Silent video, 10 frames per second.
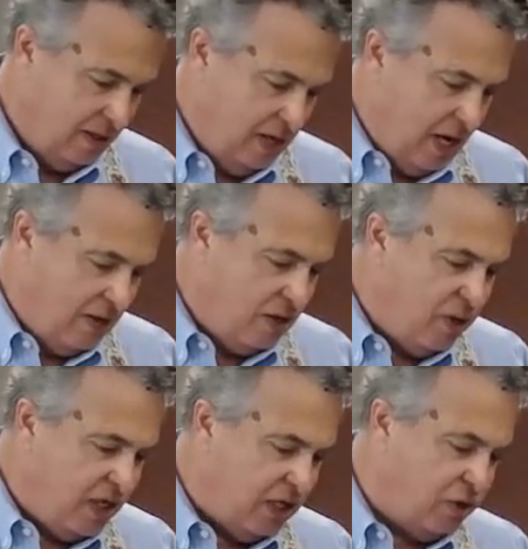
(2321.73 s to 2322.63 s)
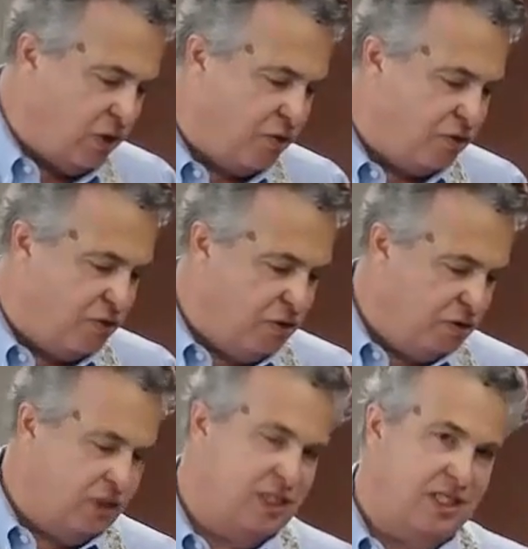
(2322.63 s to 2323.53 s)
And then we get to the
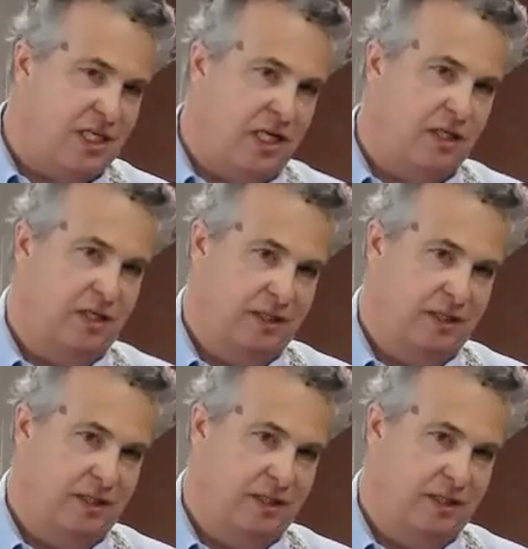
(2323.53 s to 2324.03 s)
third seek